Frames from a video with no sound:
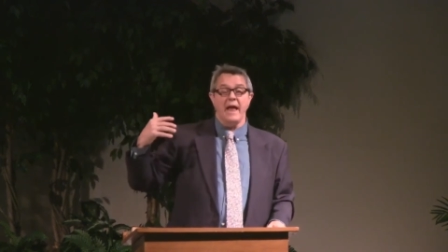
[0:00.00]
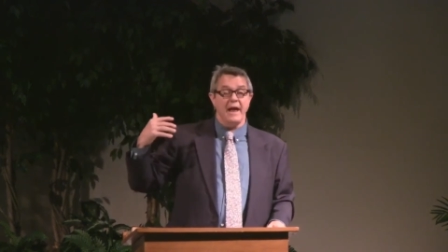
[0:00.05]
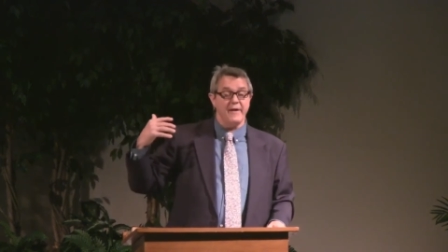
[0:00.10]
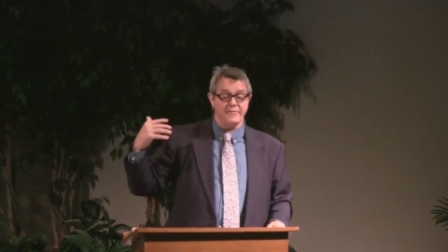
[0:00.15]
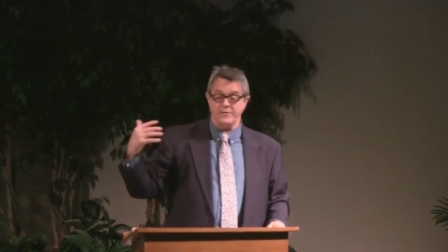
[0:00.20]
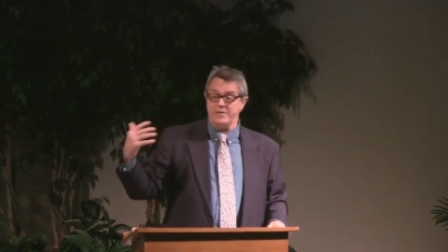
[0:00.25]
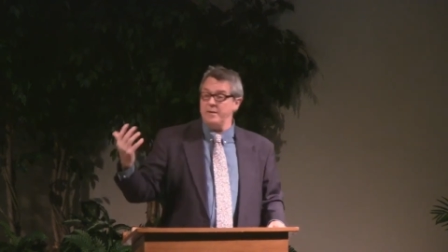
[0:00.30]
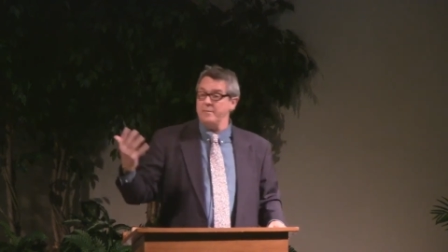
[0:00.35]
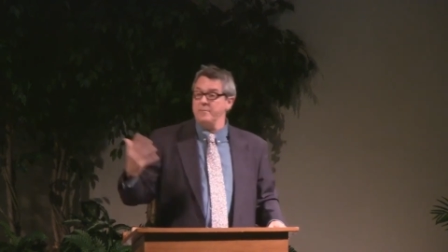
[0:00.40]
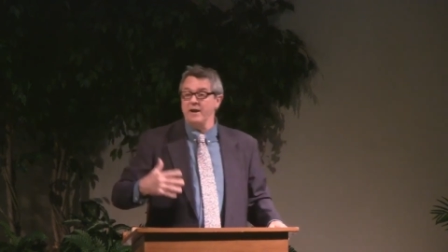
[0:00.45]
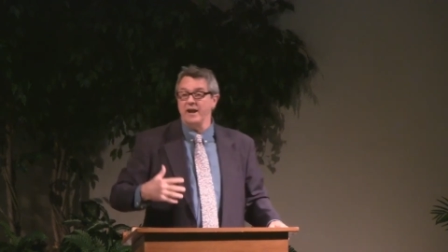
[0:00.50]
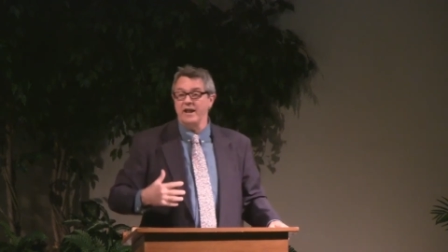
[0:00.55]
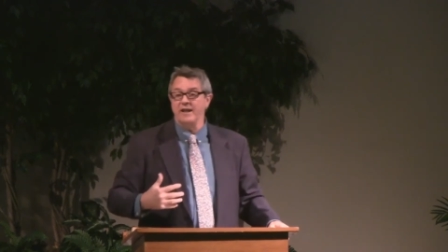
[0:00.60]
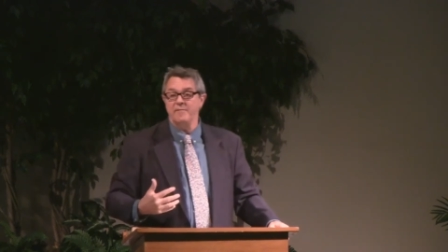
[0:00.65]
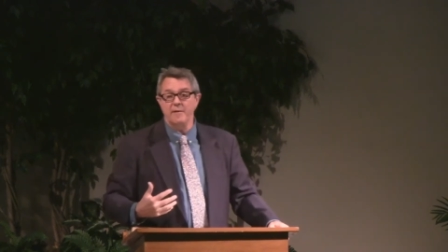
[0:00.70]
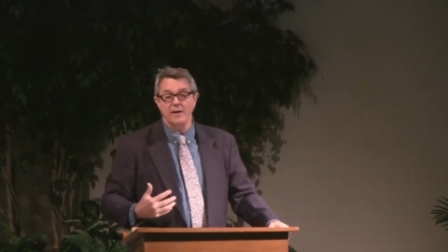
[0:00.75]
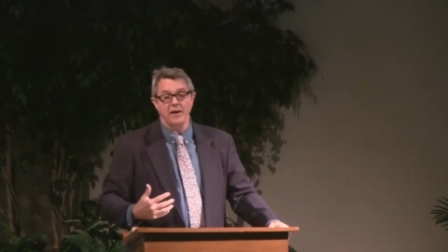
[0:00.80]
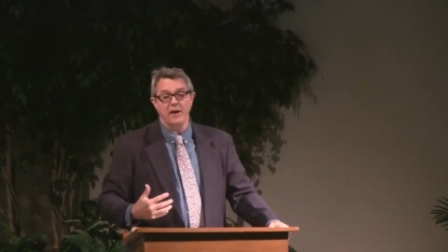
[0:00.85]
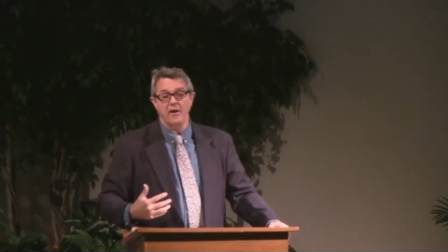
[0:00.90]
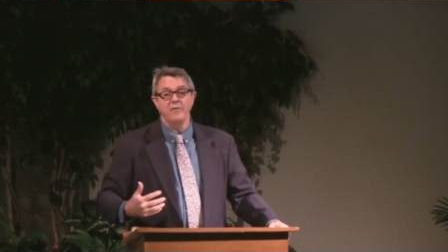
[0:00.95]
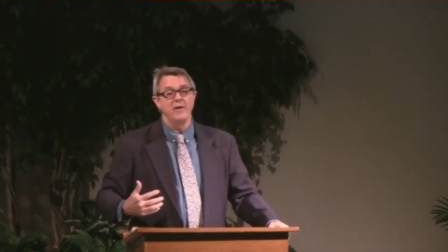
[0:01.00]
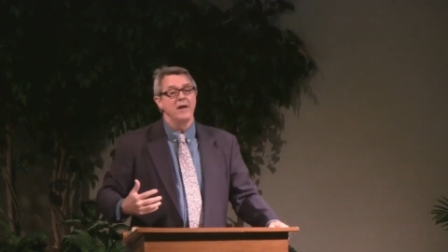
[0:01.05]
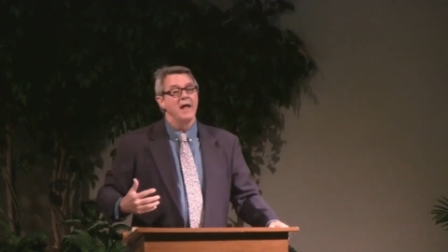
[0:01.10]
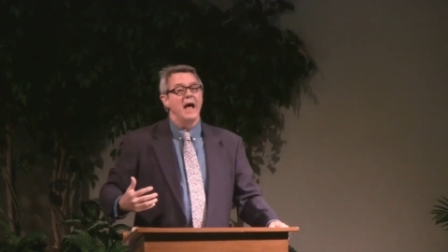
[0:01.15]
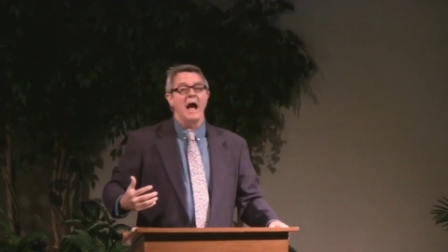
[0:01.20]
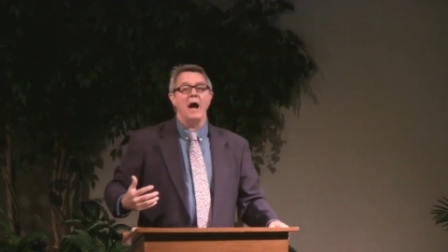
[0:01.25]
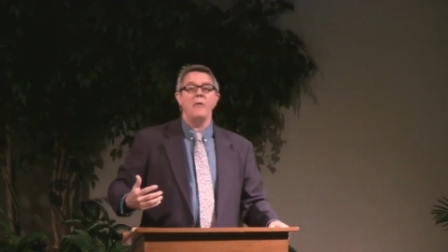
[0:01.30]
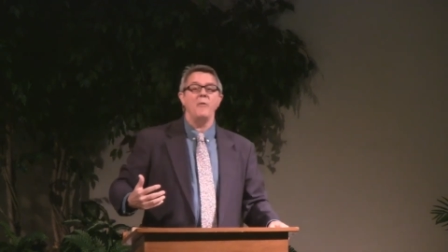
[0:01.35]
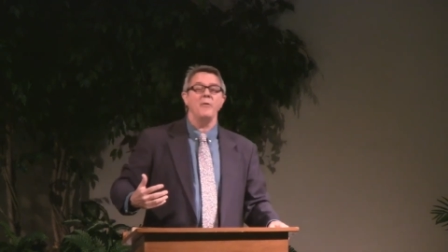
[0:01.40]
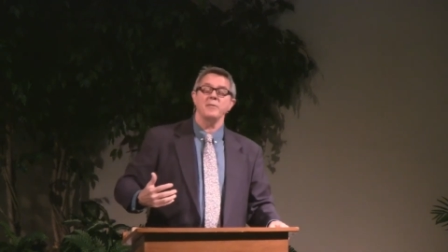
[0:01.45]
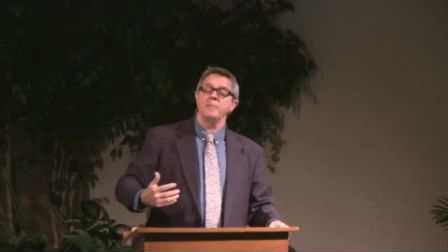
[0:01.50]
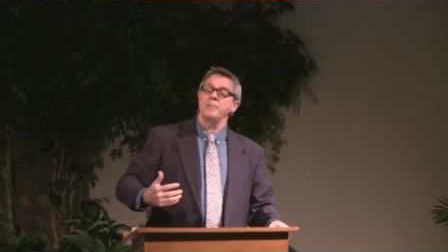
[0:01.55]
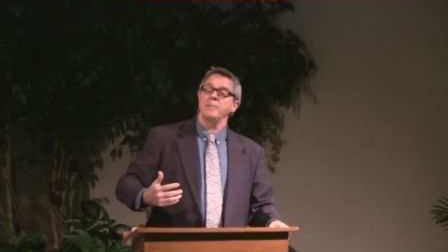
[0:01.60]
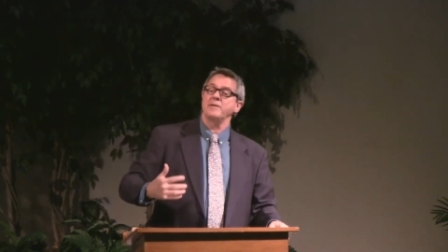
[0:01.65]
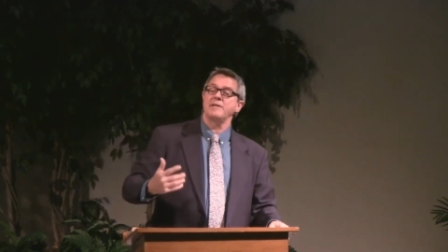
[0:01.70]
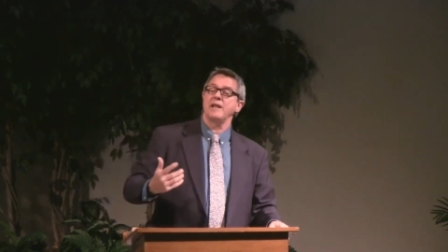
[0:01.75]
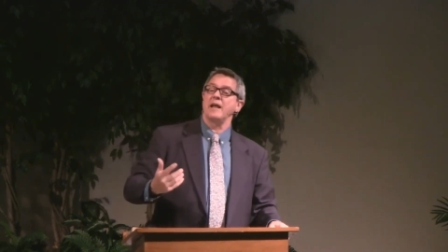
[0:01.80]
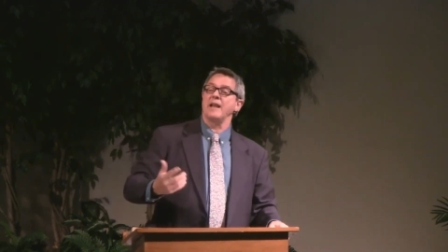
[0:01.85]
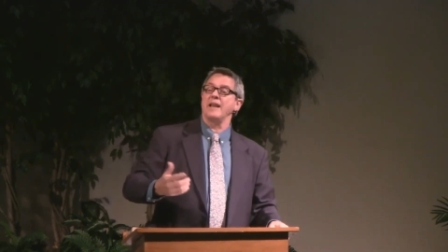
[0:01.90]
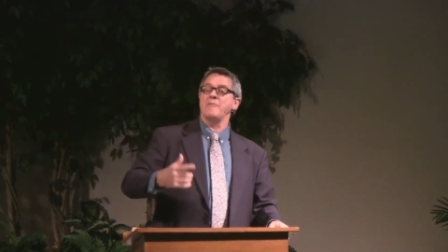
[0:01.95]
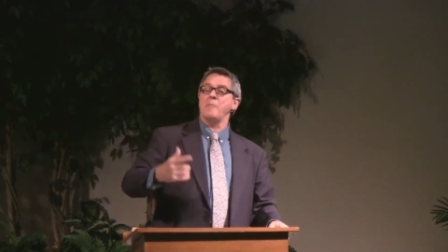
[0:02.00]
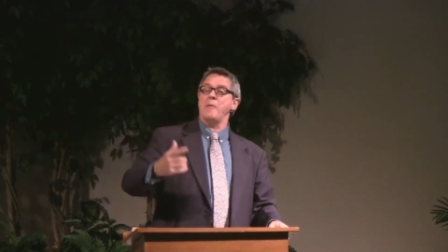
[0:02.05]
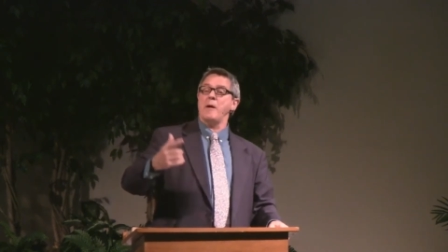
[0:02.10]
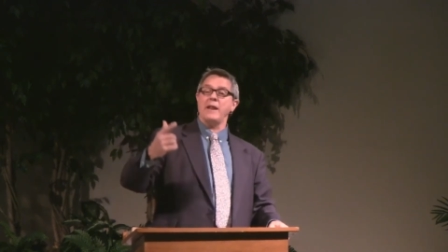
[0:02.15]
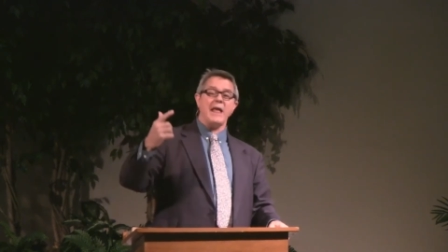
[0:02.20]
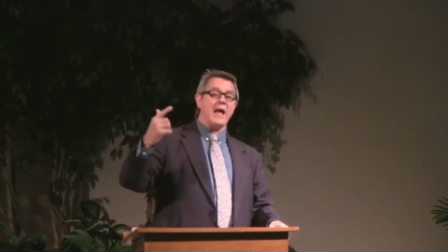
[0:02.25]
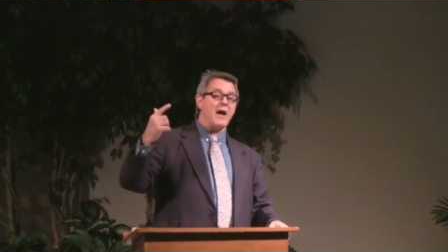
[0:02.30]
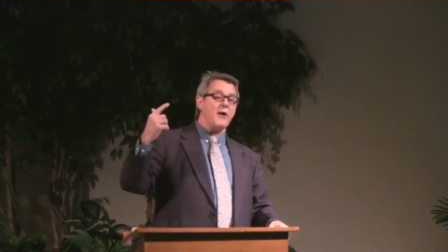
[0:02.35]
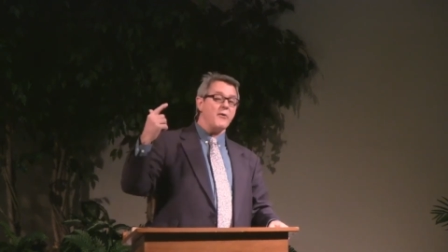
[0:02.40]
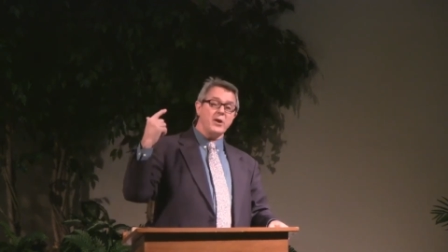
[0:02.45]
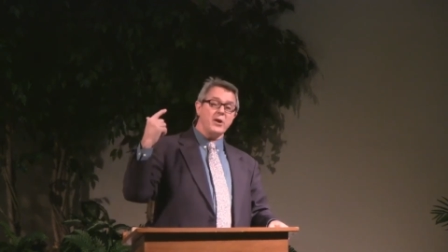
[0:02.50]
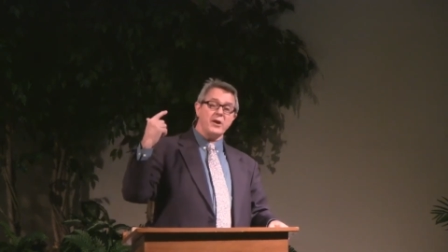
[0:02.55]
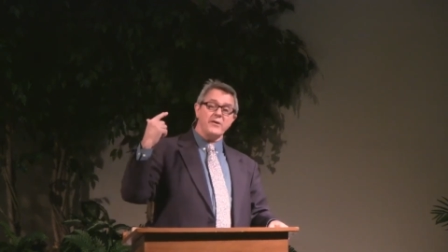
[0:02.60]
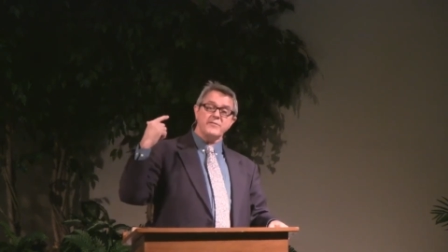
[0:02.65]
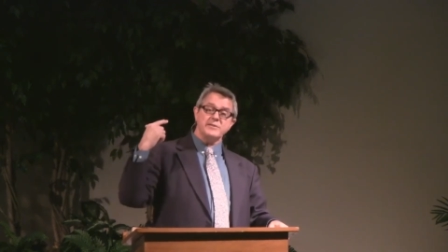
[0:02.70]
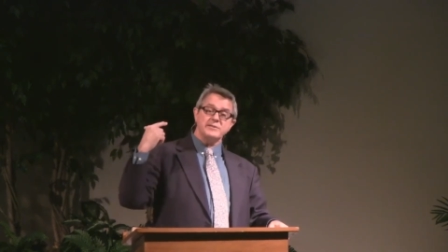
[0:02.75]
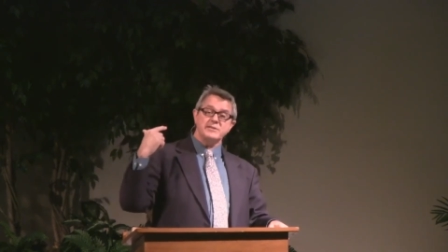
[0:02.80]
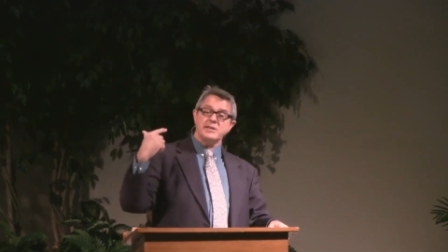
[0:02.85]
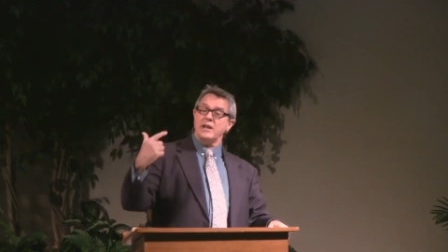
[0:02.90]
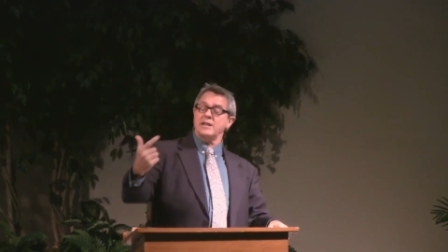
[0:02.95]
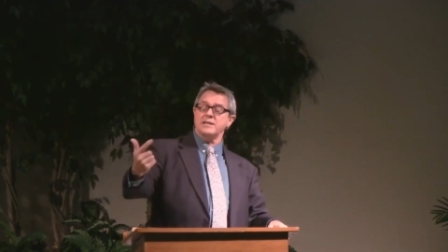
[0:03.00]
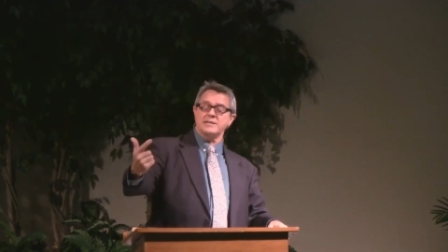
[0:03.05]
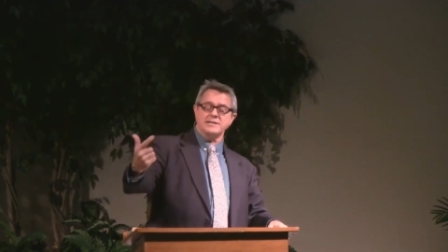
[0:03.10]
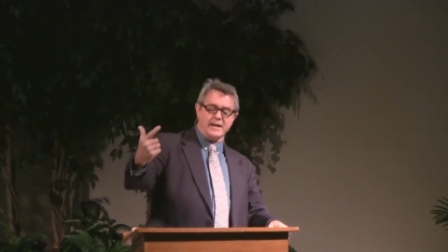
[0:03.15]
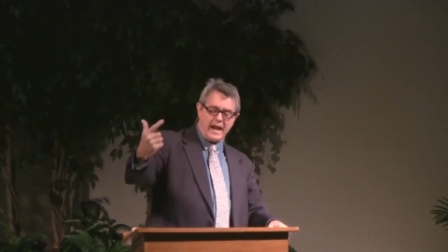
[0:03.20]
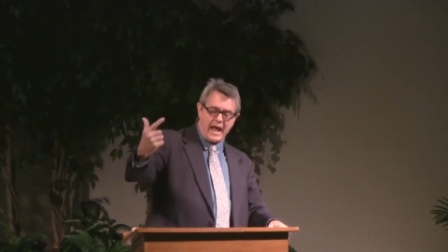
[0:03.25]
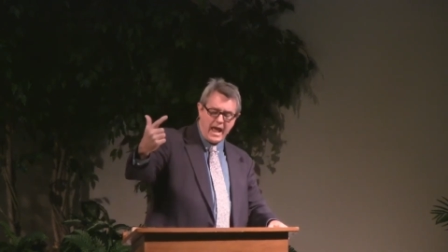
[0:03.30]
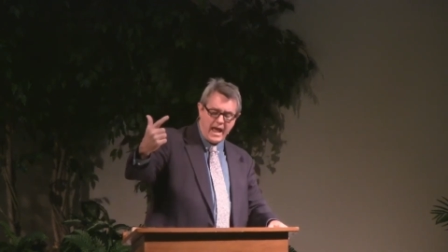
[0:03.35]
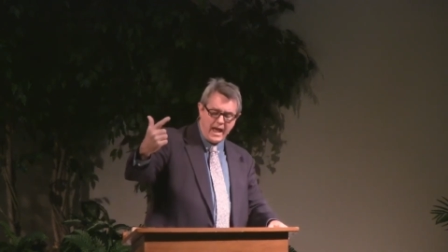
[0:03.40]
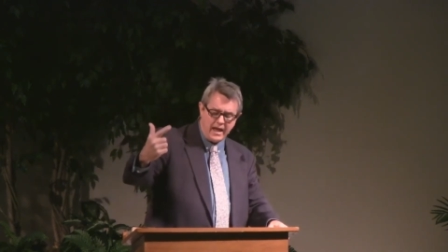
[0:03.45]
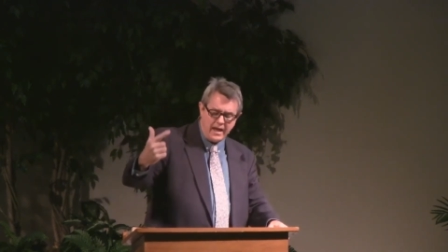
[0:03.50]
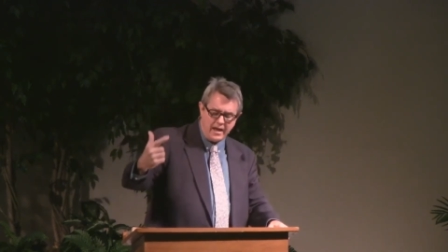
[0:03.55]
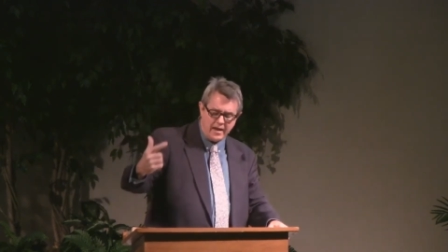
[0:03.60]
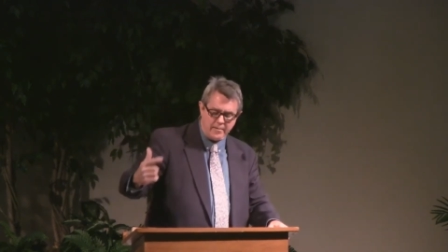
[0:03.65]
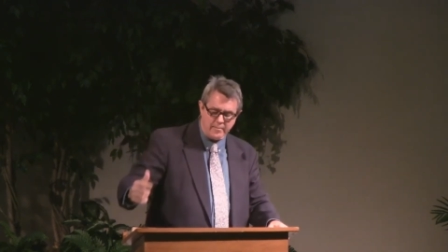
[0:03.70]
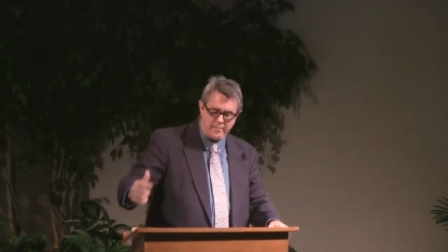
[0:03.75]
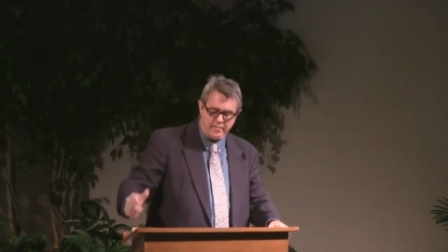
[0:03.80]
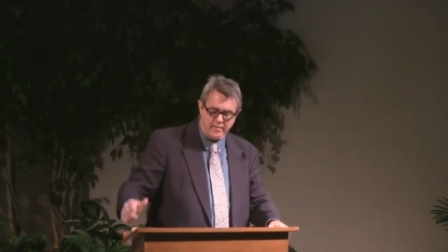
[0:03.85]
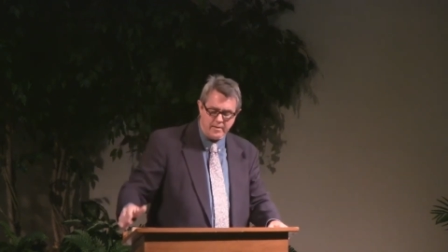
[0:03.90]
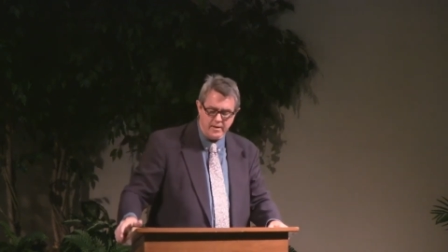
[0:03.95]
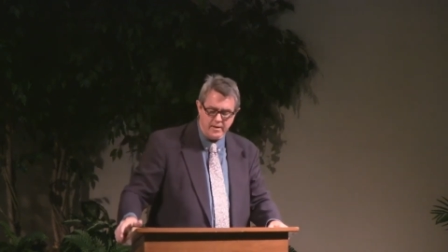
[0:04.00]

and for them to leave me alone, I want them to tell everybody how good of a citizen I am.